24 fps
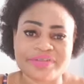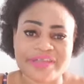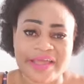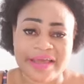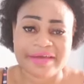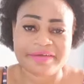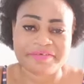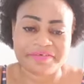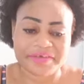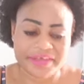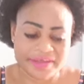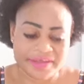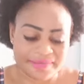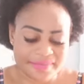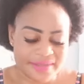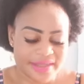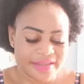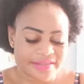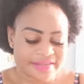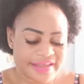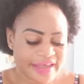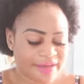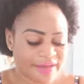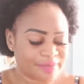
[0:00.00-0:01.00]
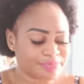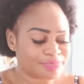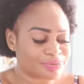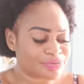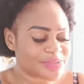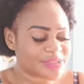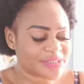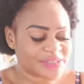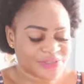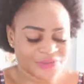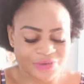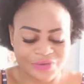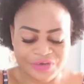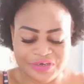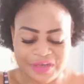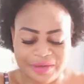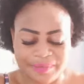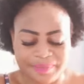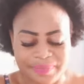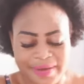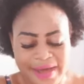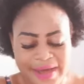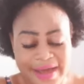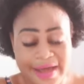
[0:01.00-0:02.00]
the cream, then put it on
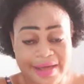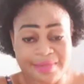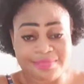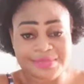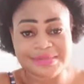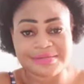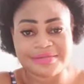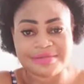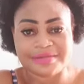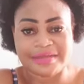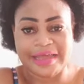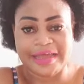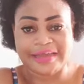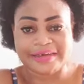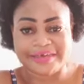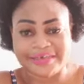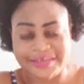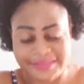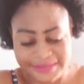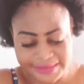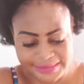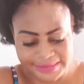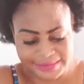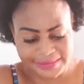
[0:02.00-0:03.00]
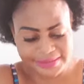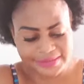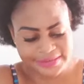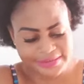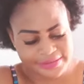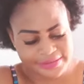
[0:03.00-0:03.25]
your palms like this.